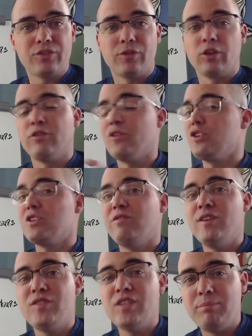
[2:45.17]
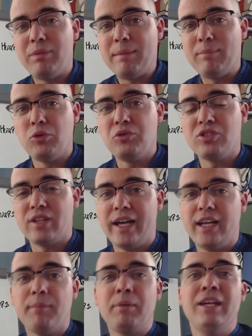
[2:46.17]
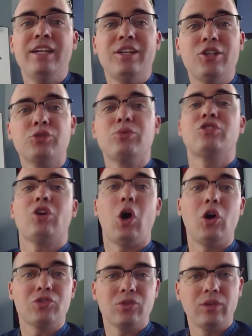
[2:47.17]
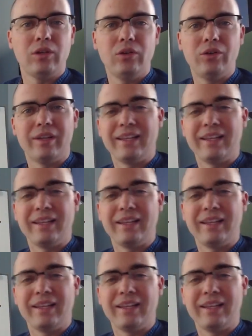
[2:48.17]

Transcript: For the first 15 people who sign up, here's what's also included.